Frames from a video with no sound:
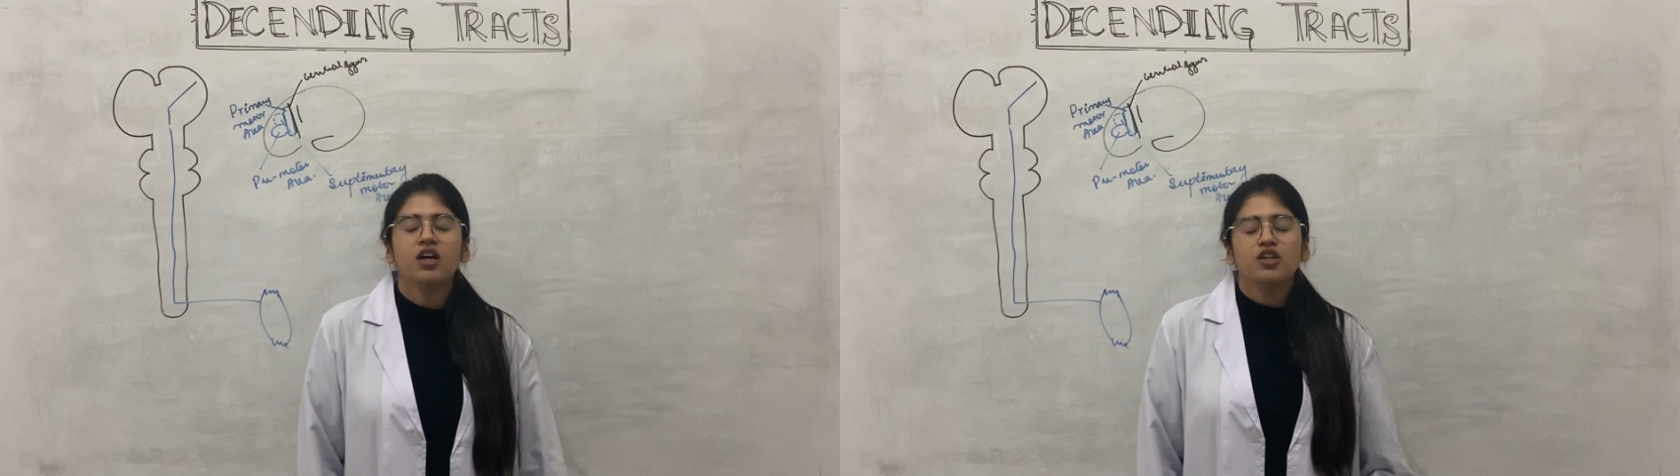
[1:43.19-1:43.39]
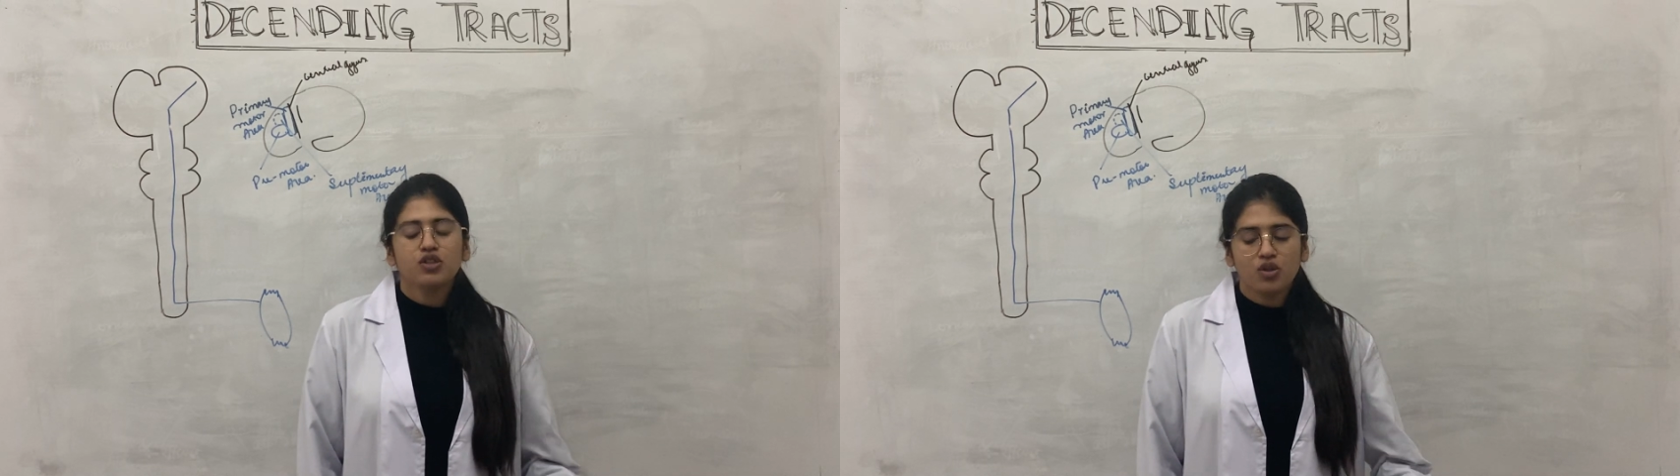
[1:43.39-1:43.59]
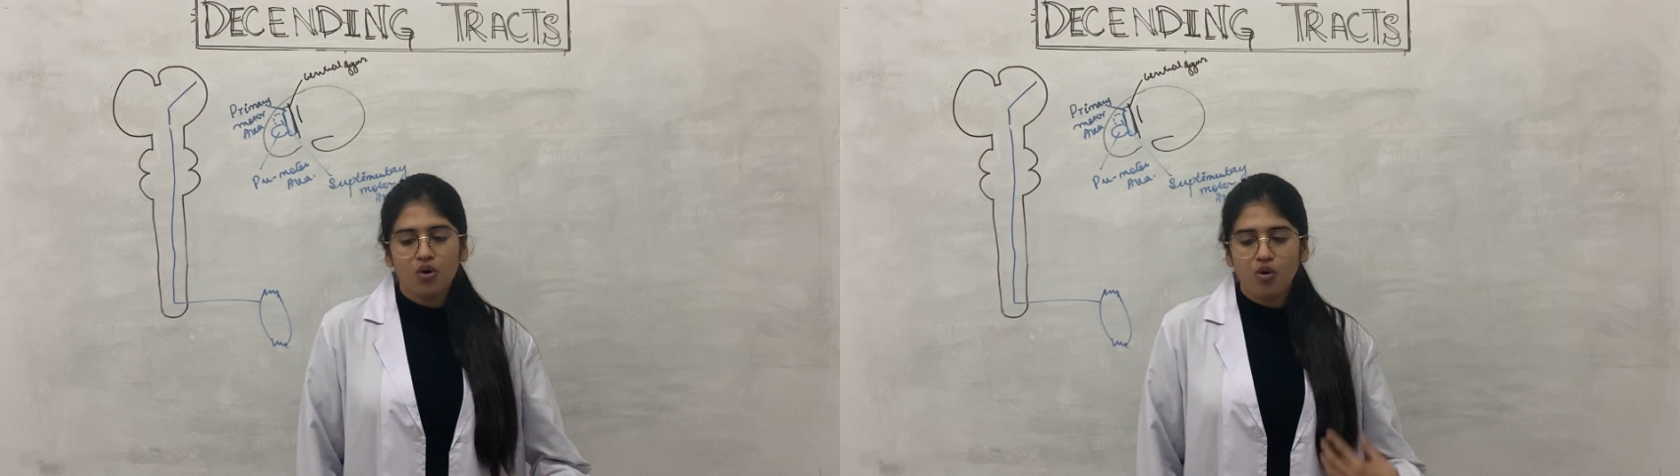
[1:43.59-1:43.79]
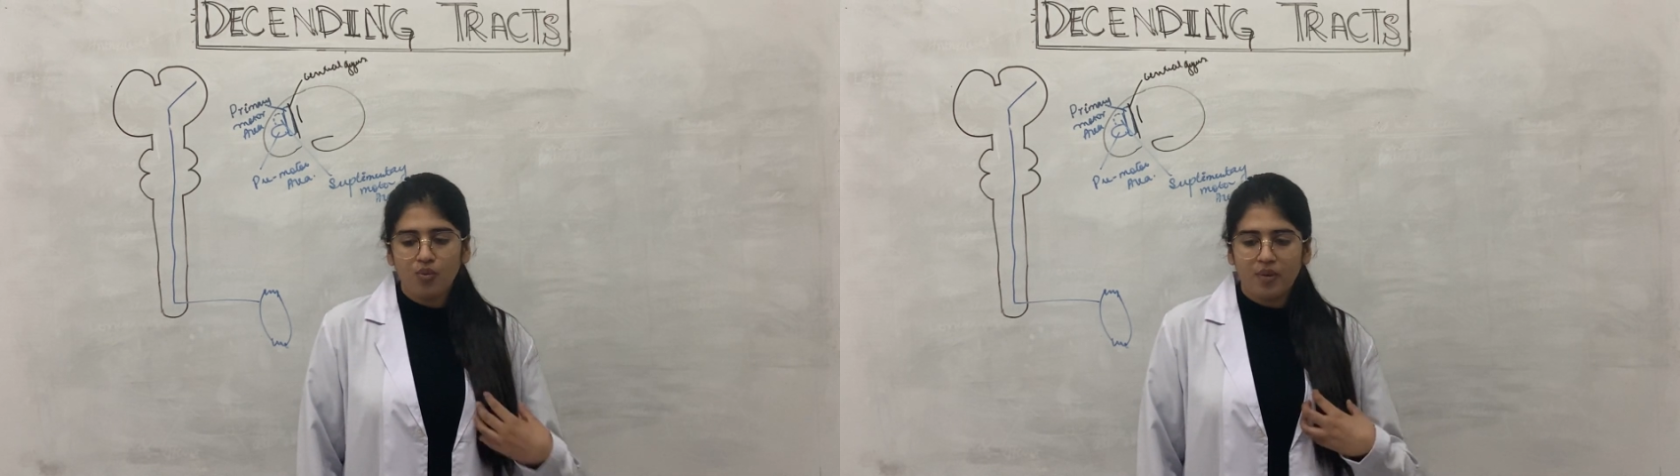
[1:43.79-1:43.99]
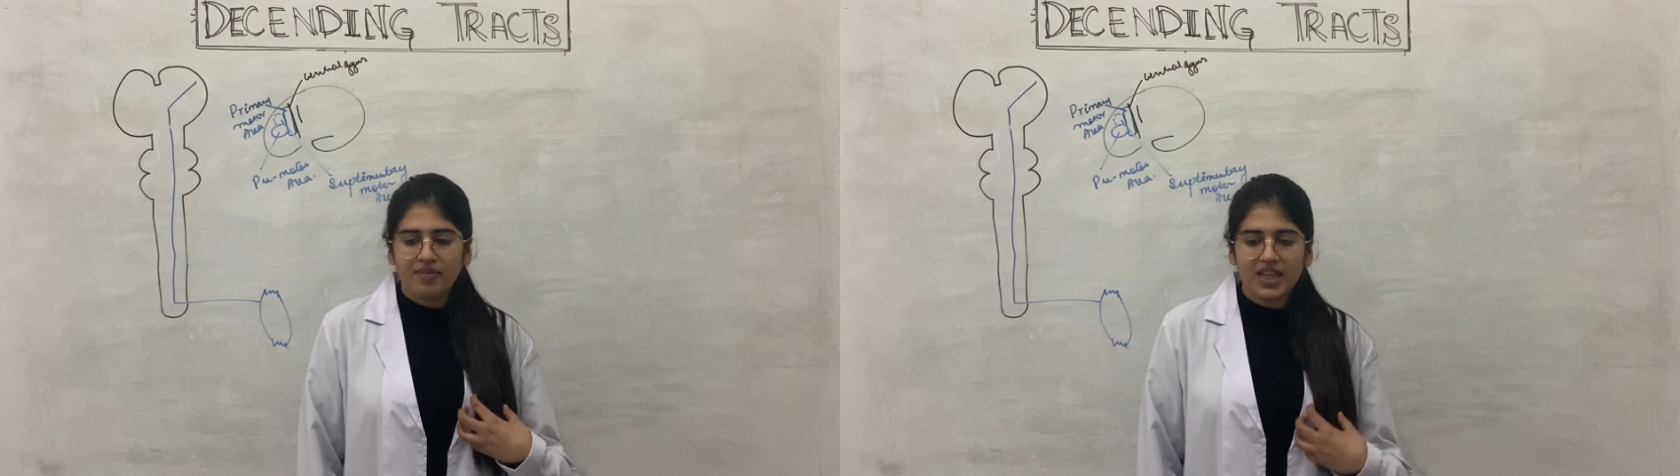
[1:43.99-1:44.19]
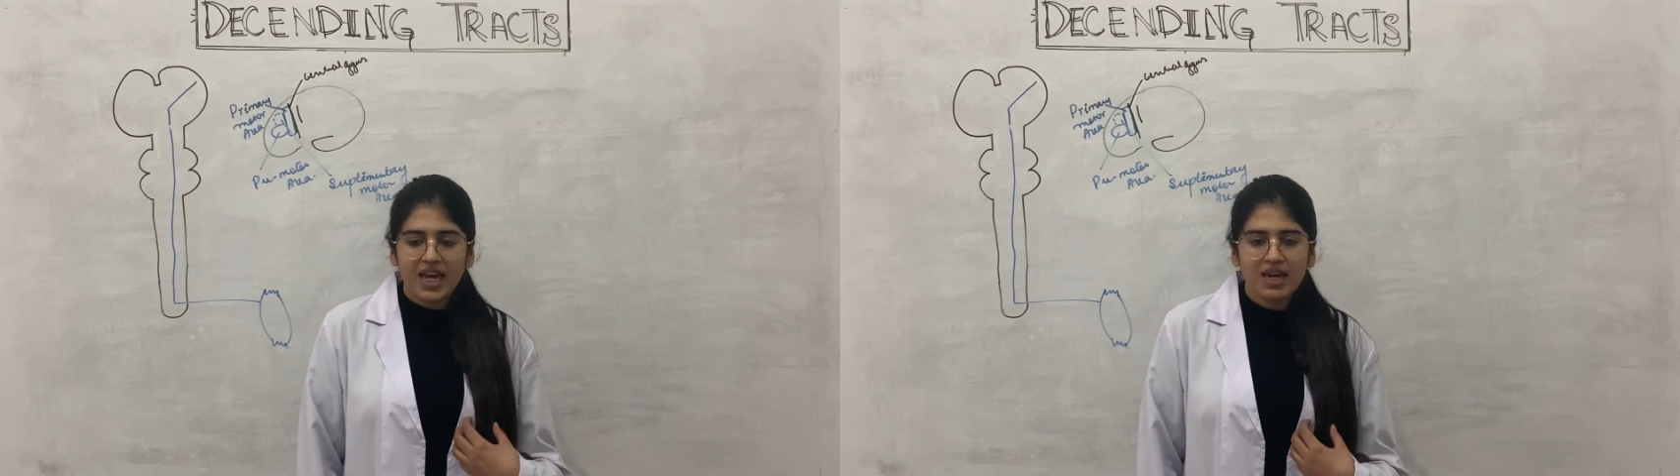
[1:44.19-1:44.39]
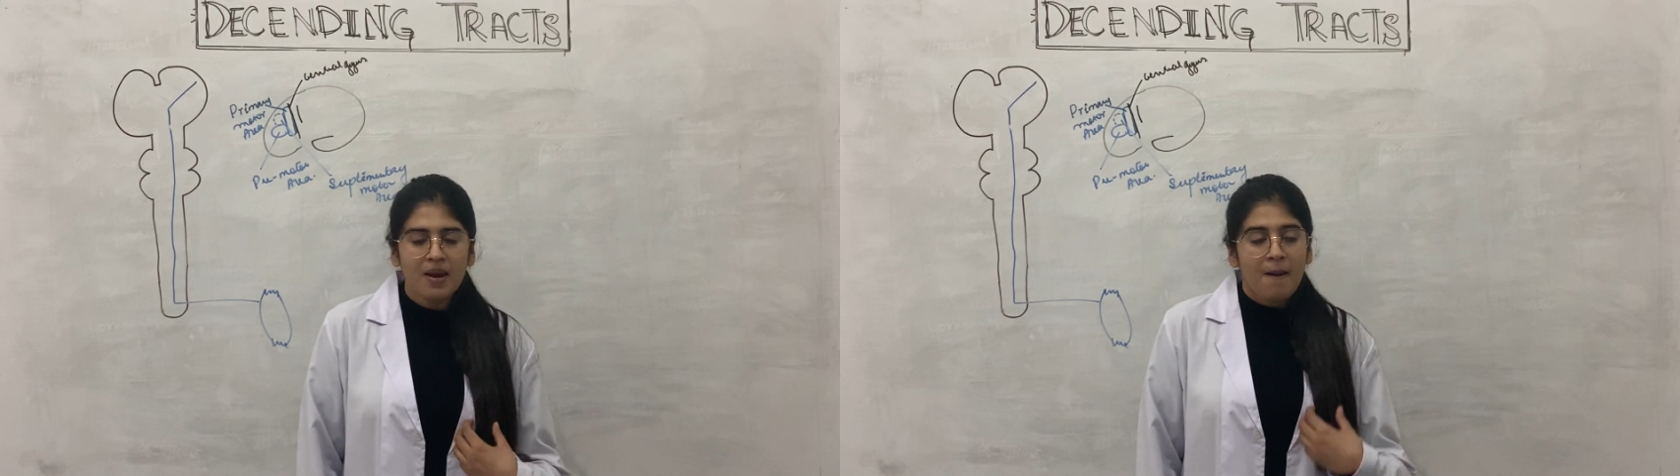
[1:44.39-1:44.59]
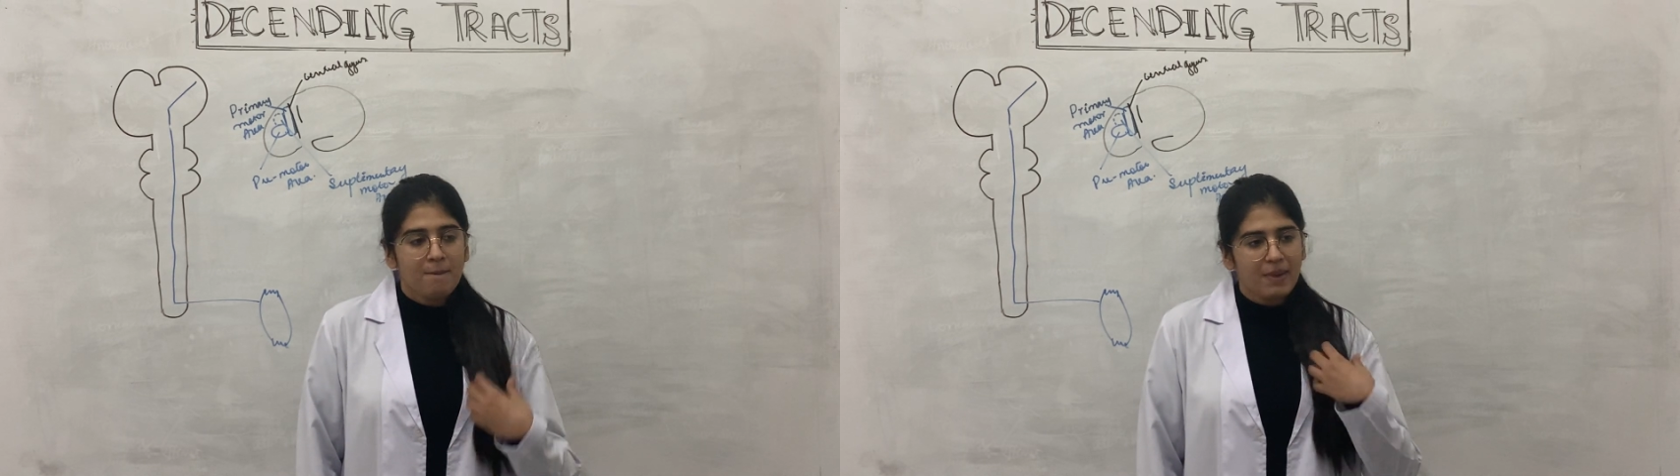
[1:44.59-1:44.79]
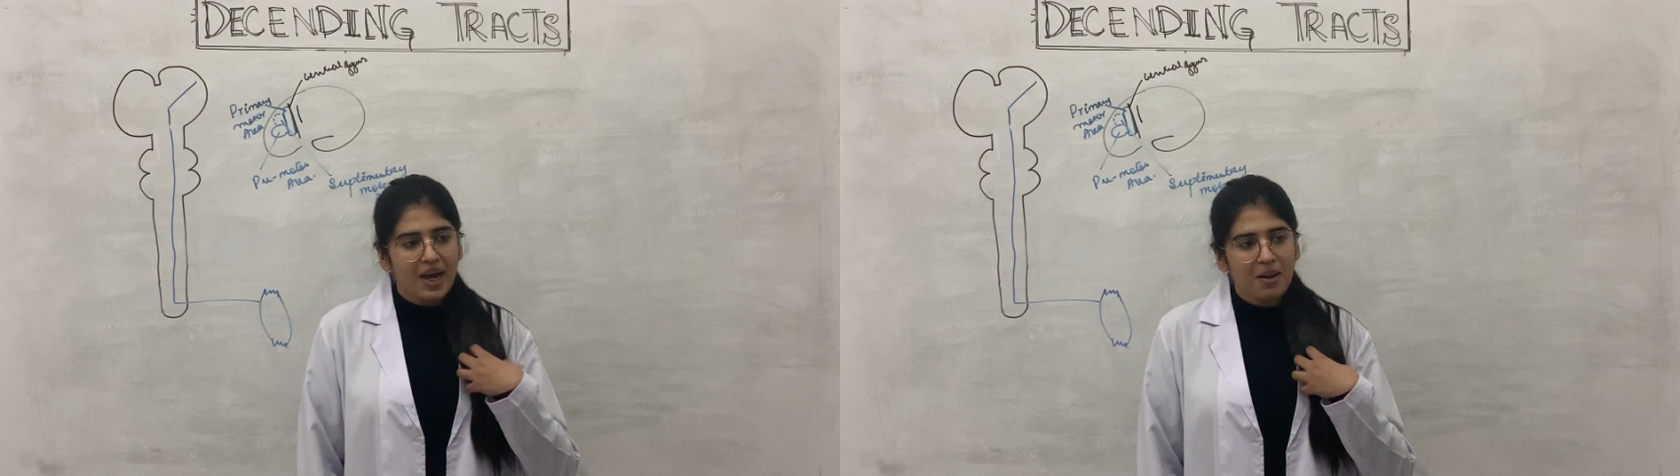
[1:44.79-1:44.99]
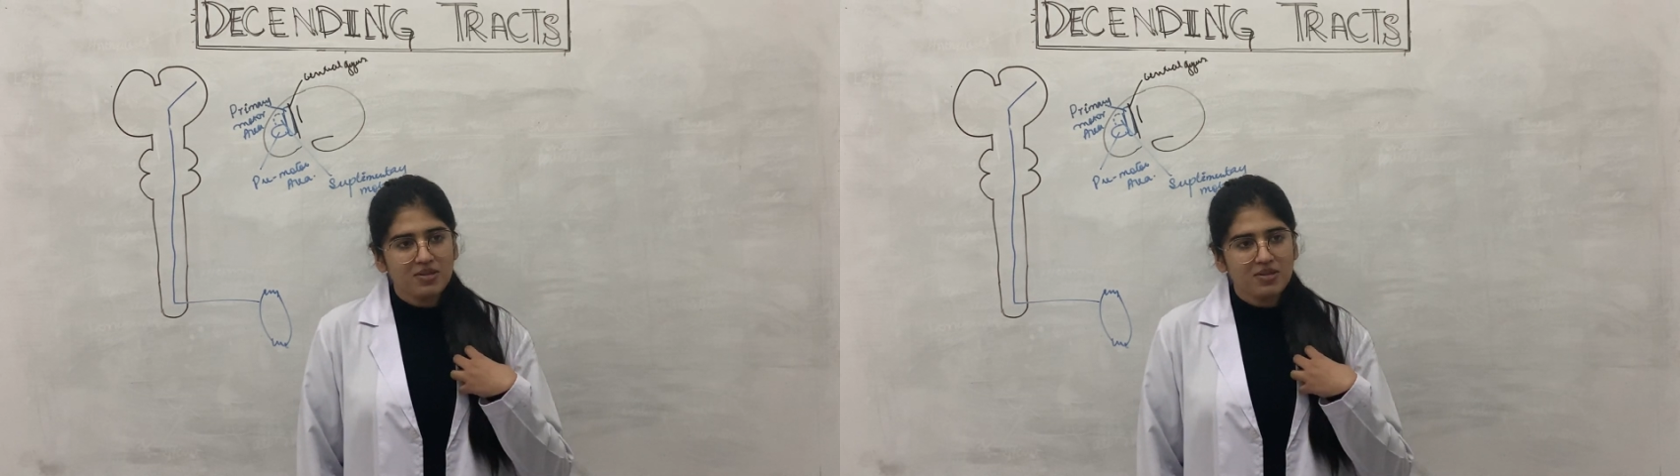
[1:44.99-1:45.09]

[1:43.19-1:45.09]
So then my